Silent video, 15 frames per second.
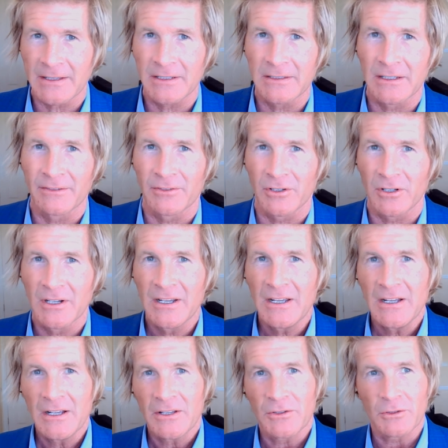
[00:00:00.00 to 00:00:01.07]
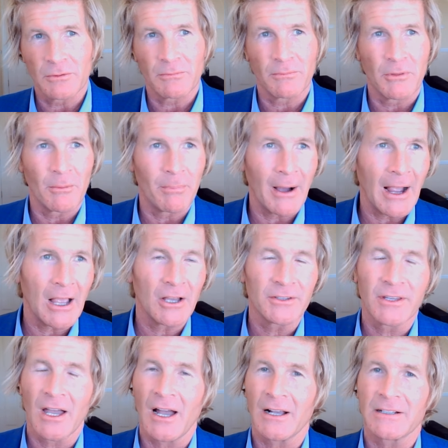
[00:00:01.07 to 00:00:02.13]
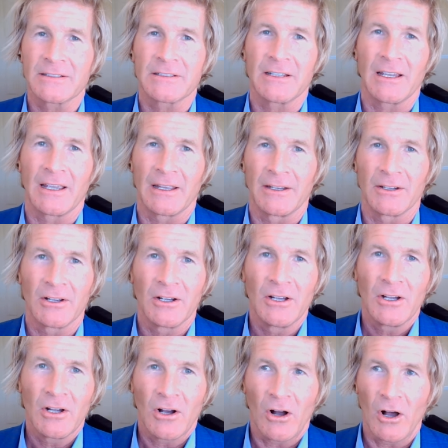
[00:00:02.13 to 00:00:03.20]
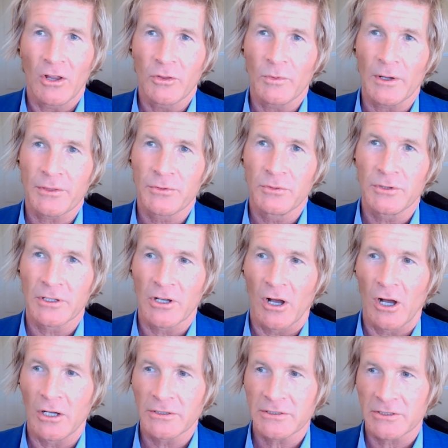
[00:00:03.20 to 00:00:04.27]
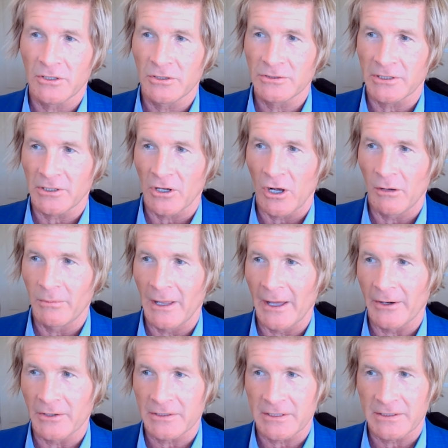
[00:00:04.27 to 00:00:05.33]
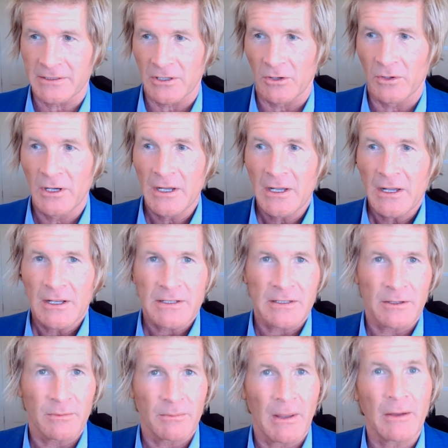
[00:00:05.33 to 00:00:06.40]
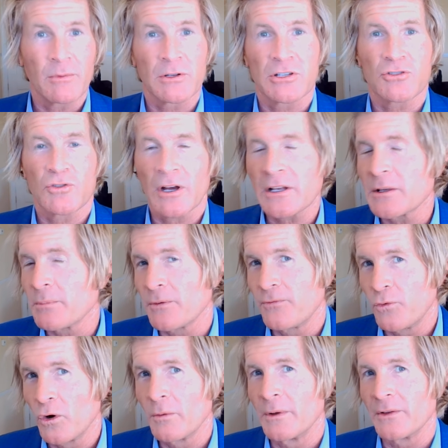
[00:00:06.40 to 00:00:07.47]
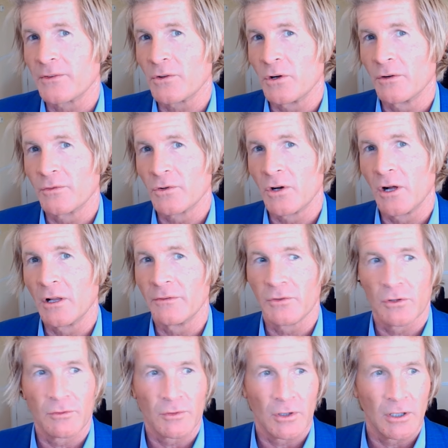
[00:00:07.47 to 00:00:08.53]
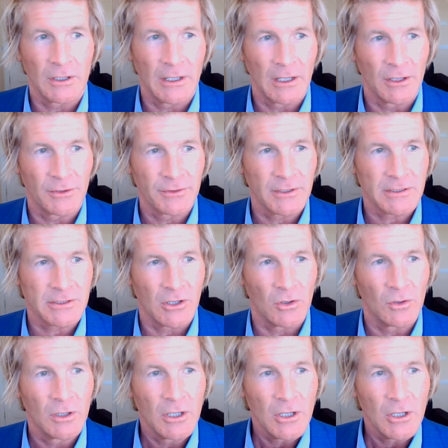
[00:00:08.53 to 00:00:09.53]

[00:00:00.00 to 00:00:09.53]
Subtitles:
the liver, through the bile ducts, and all the way through the gallstones and gallbladders. And so it may restrict the performance overall of your overall health. So,